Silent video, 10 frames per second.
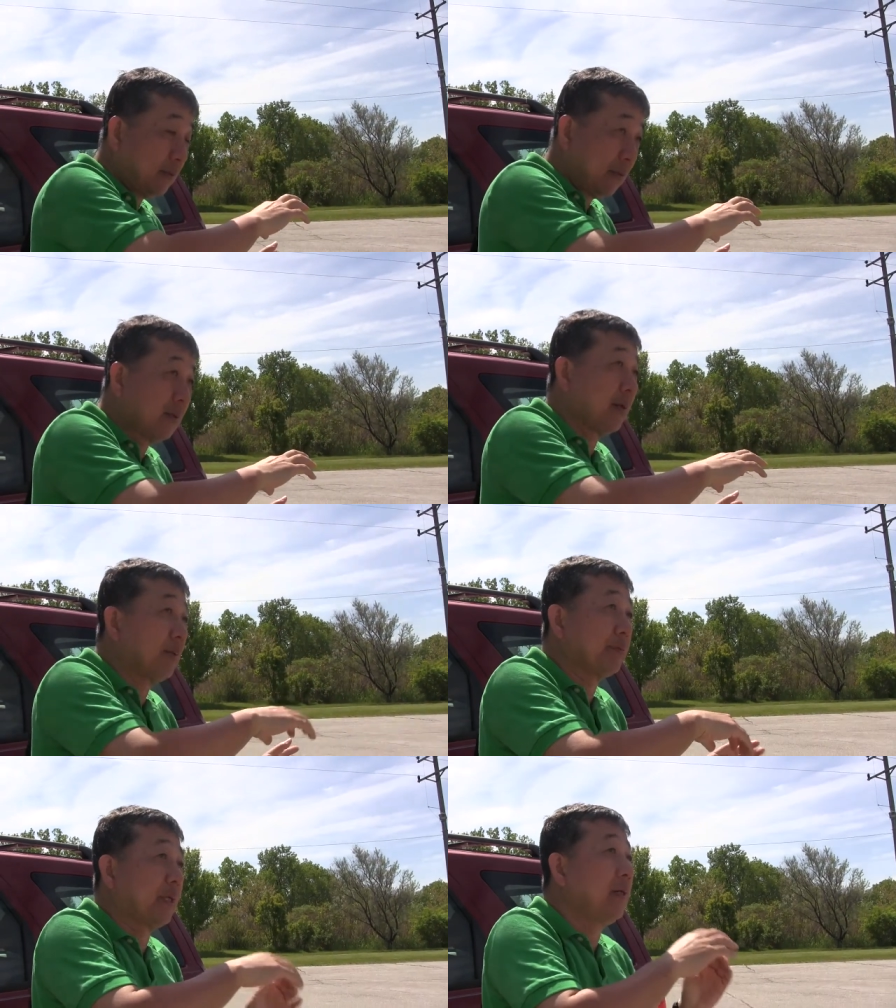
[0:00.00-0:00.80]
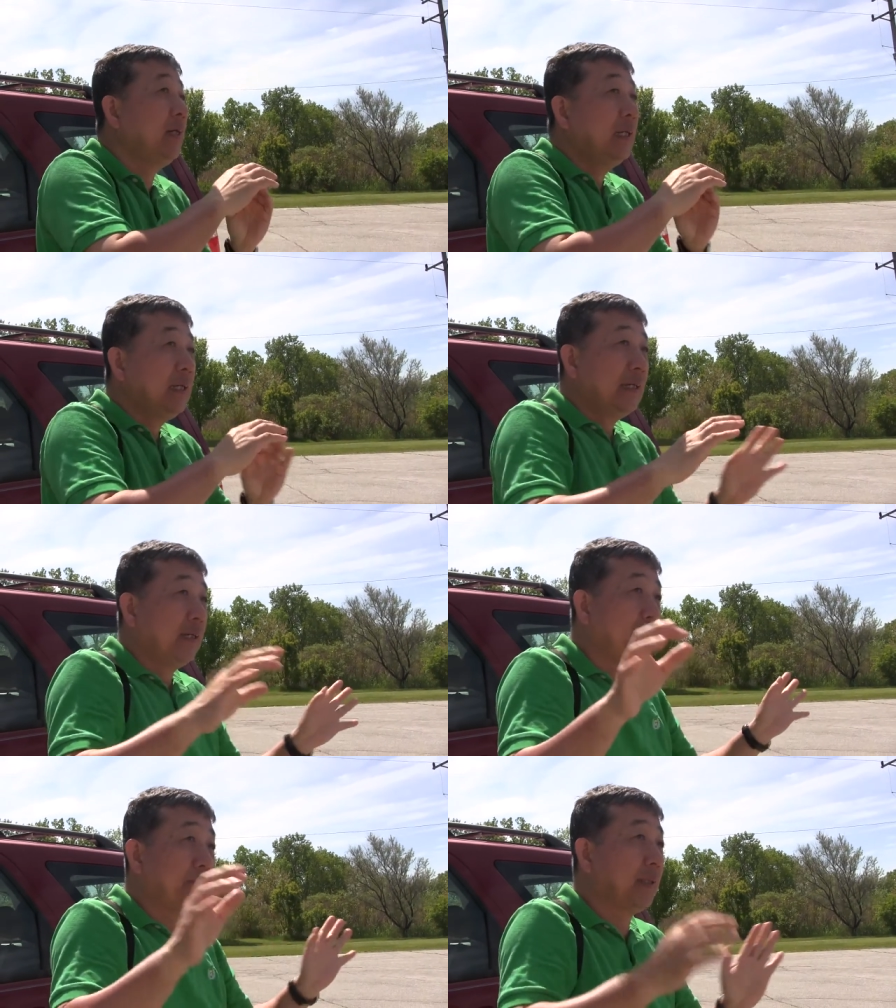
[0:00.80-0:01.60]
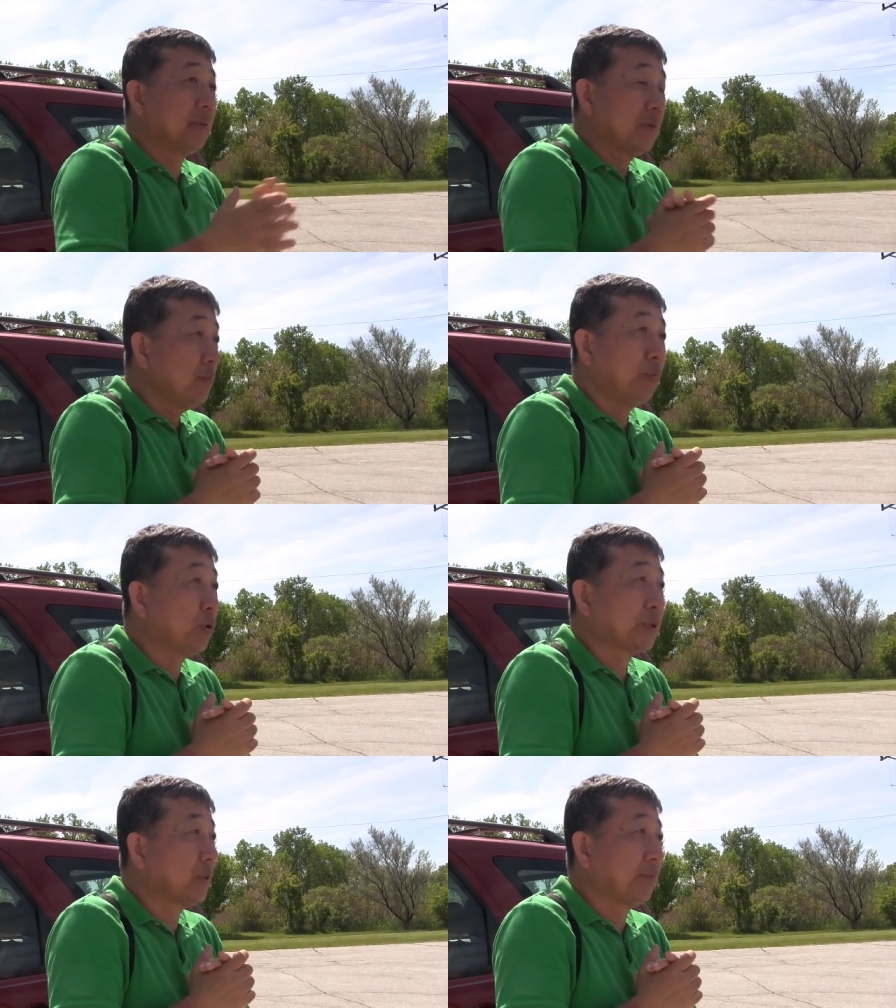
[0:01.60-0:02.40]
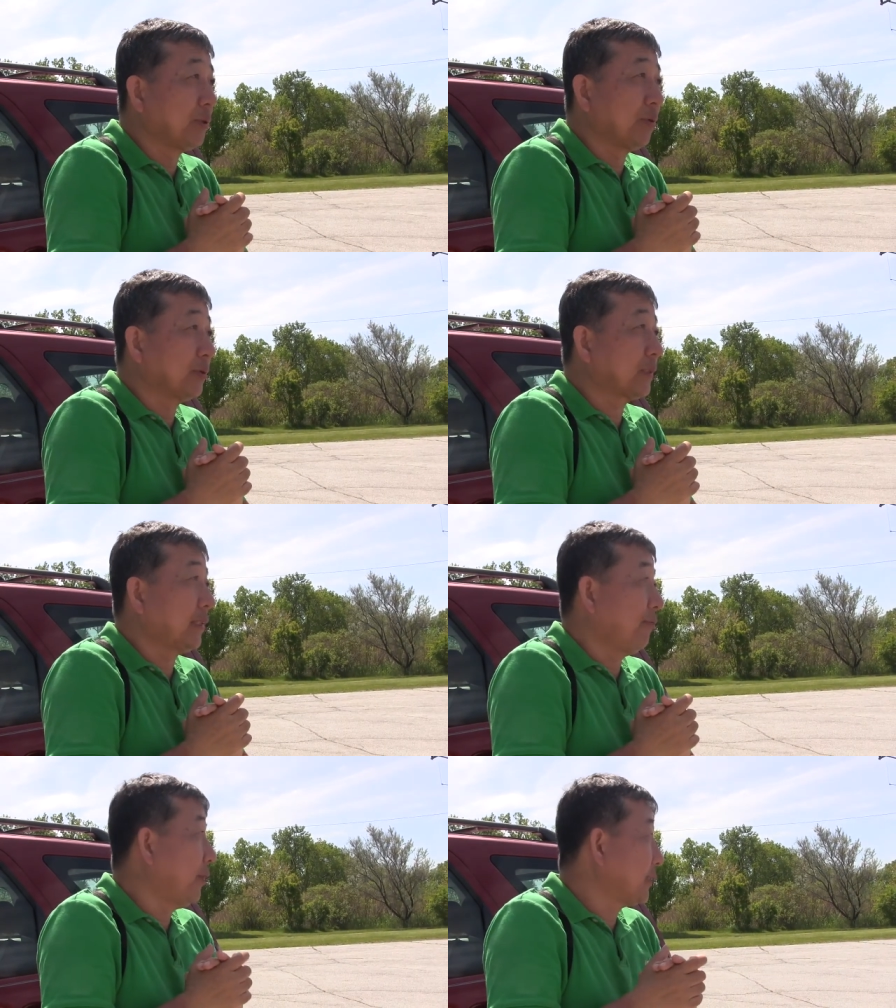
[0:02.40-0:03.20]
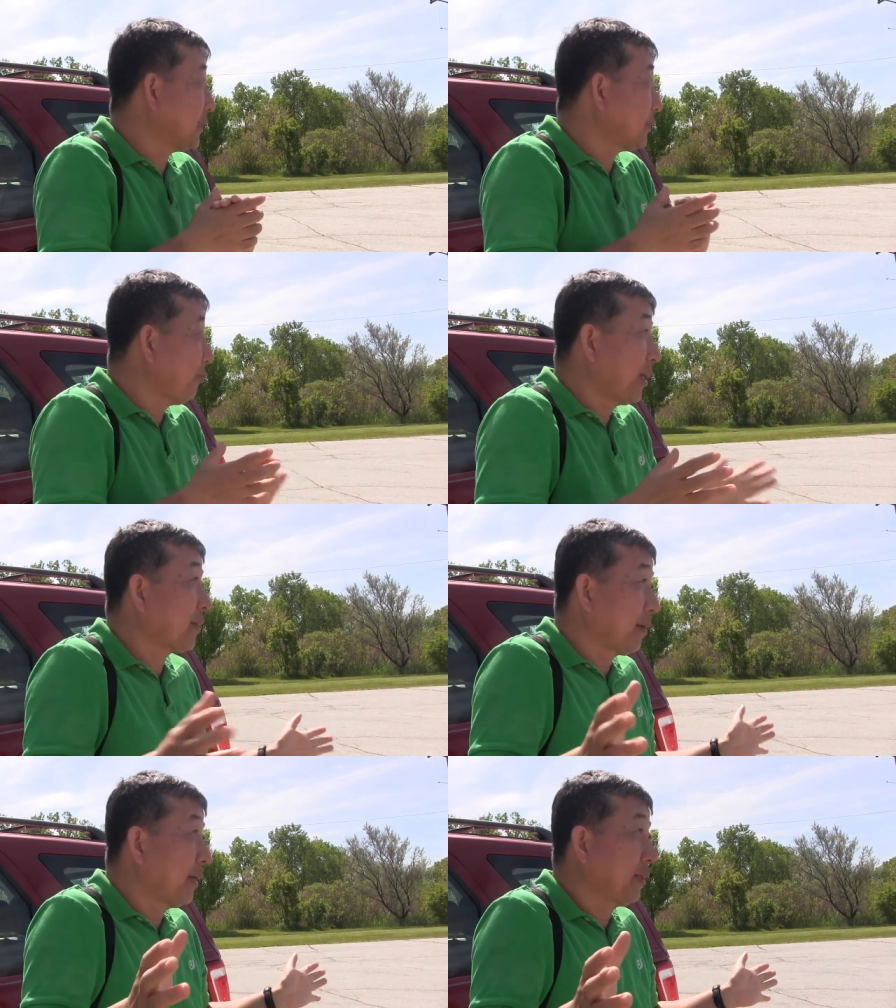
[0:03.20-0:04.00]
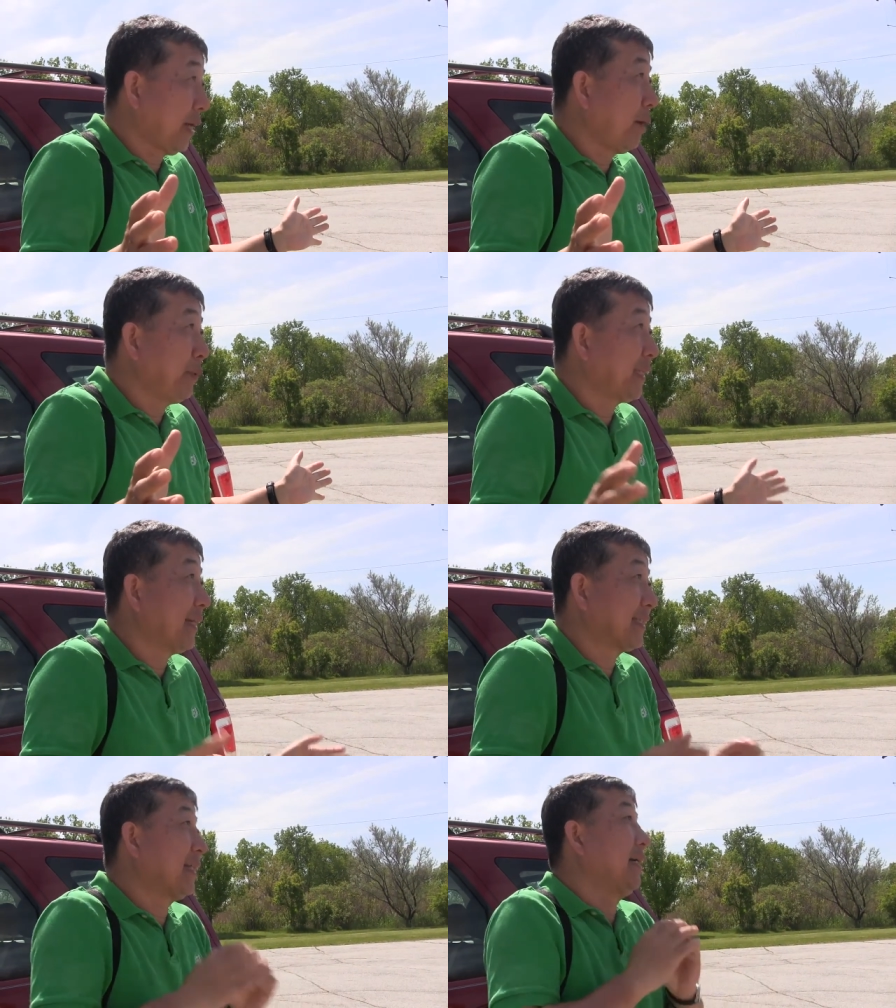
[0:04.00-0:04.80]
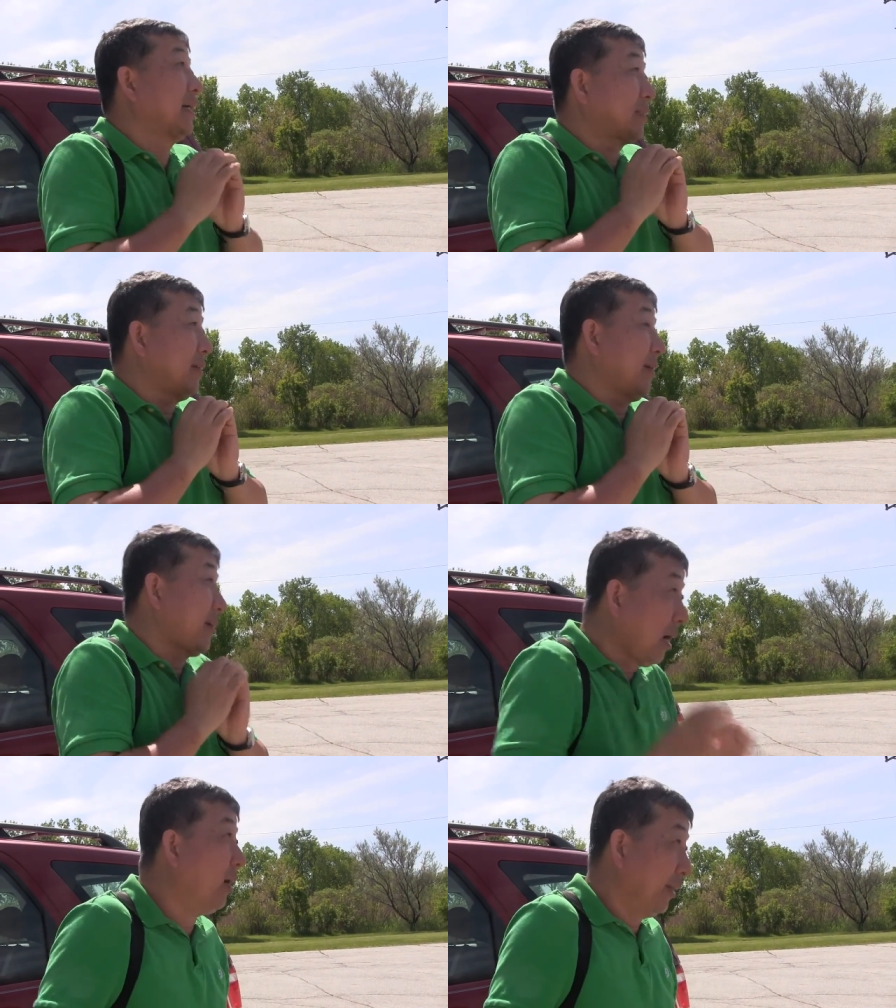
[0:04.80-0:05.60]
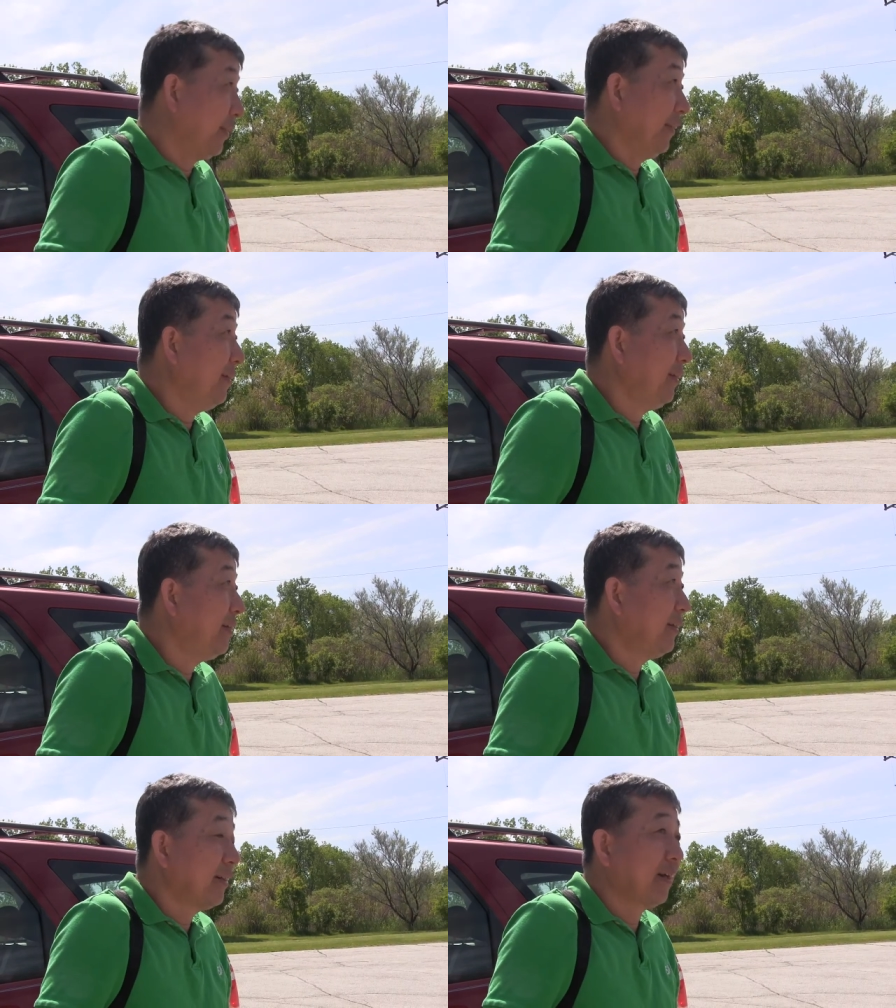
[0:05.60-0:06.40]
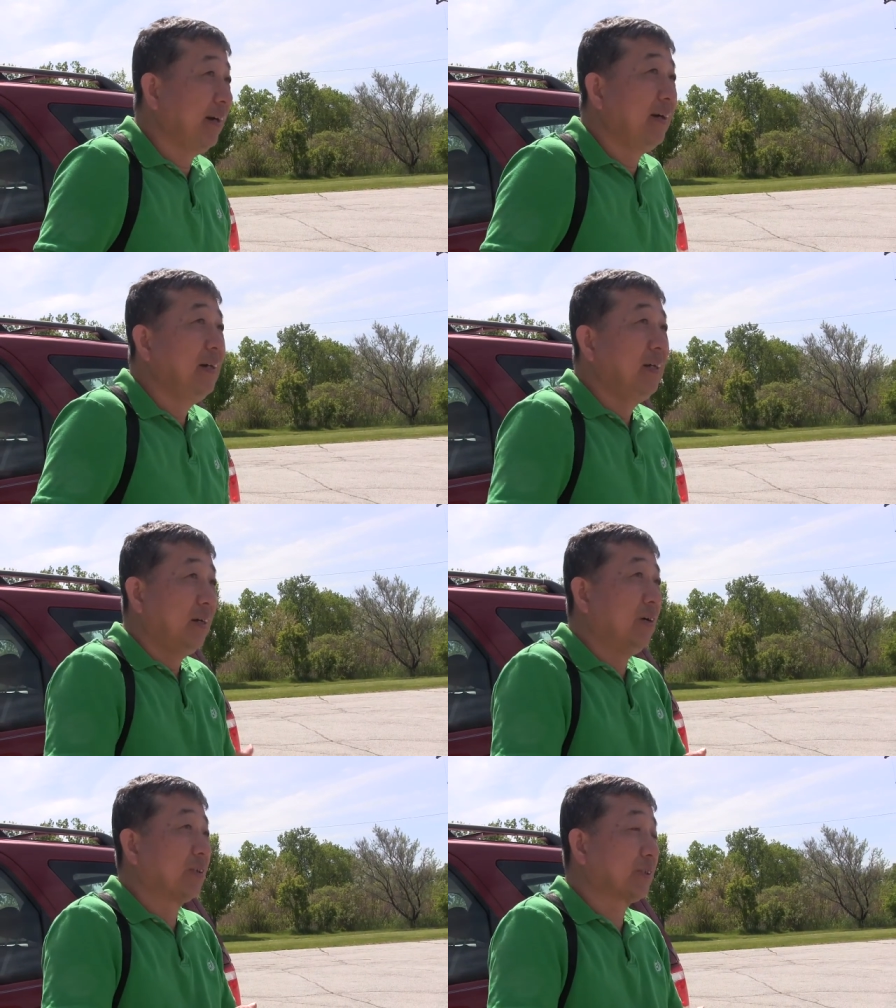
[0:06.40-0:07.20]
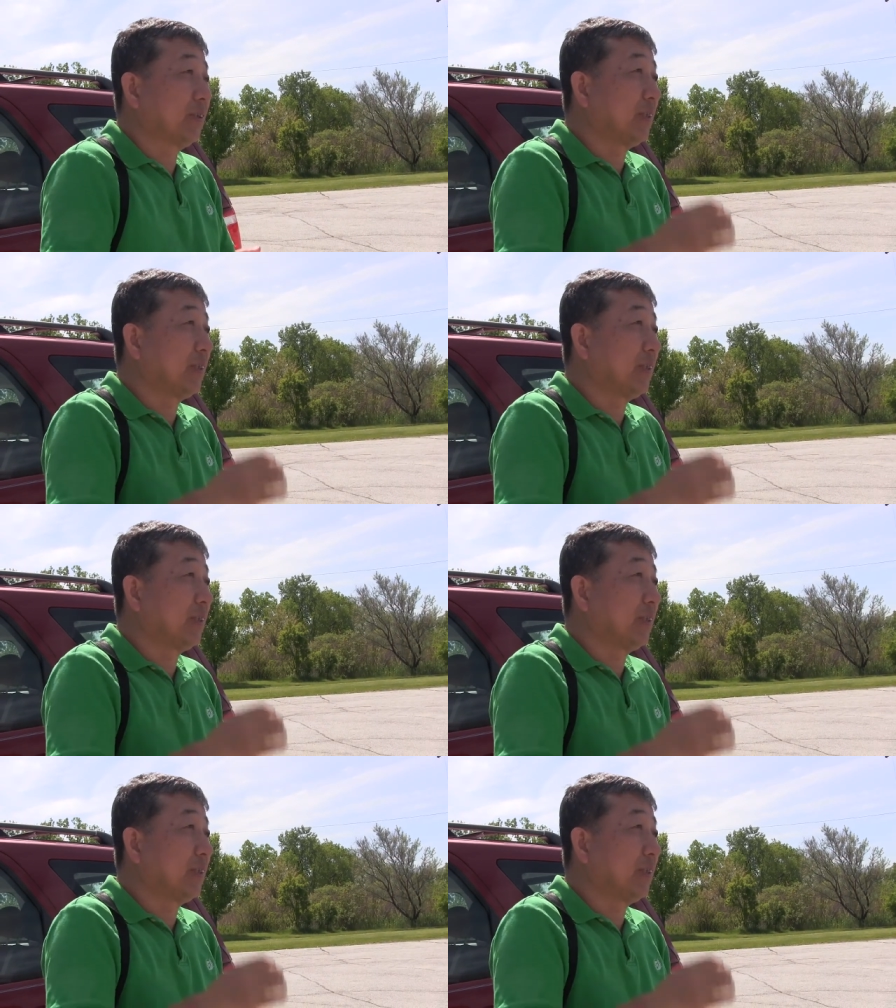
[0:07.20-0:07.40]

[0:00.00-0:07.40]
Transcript: a lot of them. Um, but most of those people are just wetland habitats are actually gone. Okay. Also,